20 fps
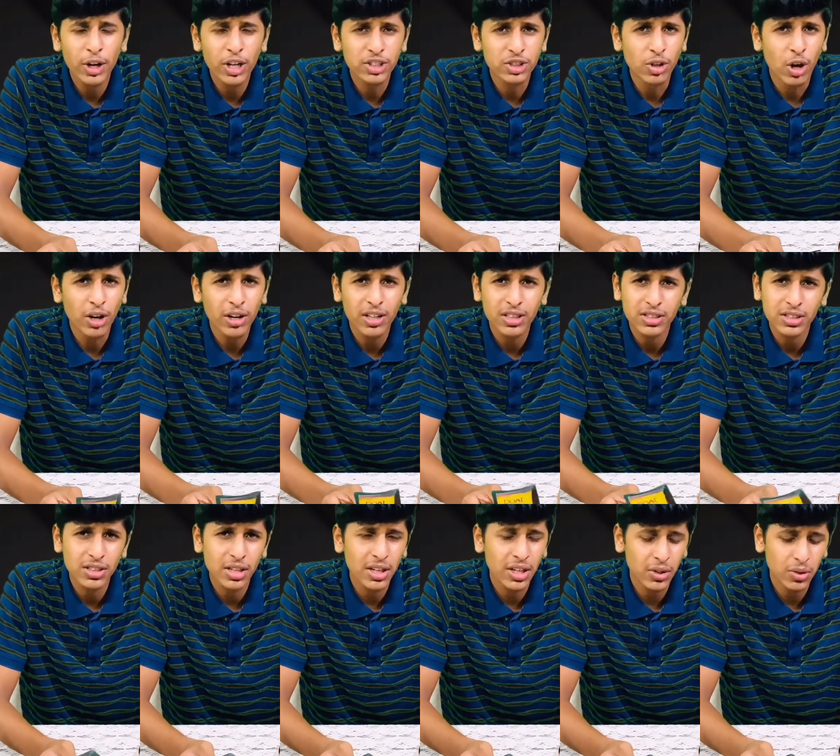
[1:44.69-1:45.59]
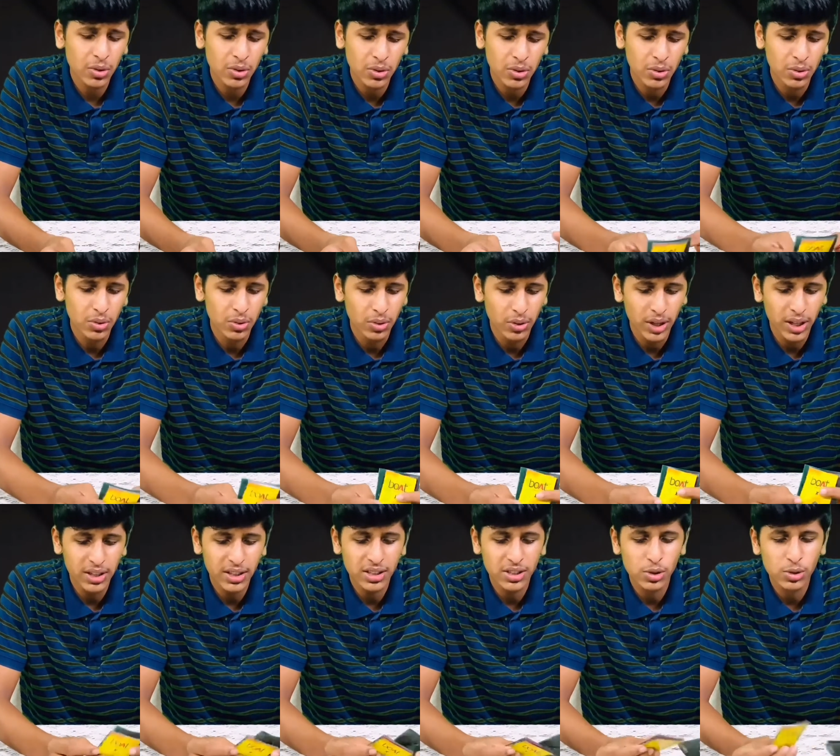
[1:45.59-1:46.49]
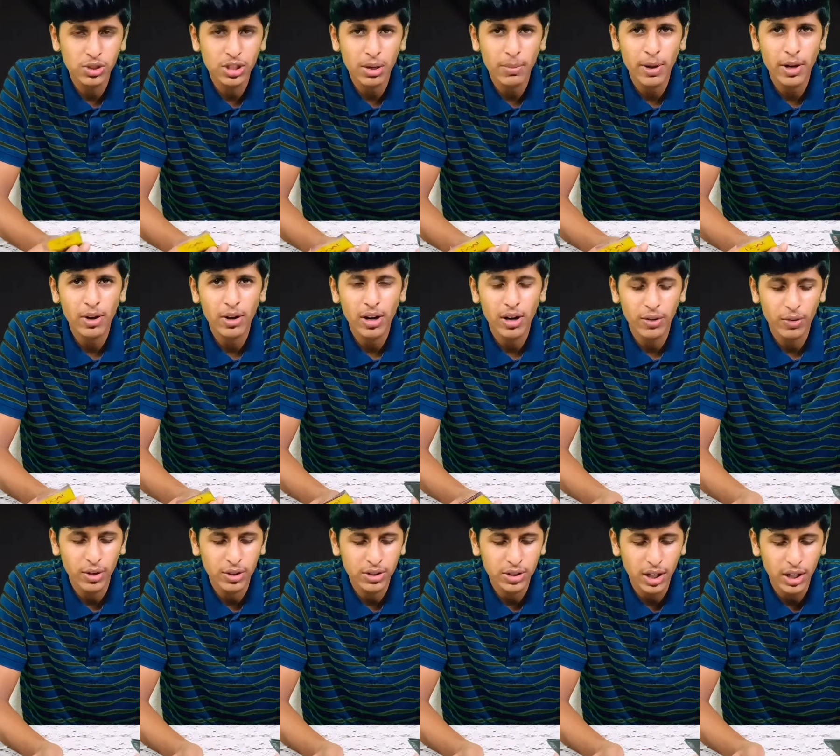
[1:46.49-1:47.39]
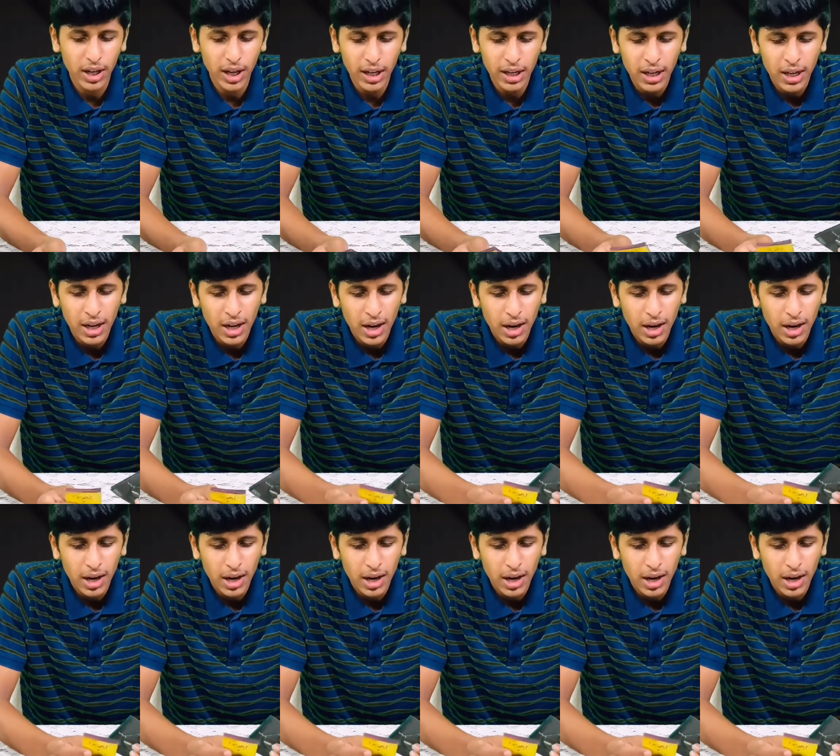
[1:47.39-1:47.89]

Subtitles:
it's not necessary to read this user manual and quick start guide,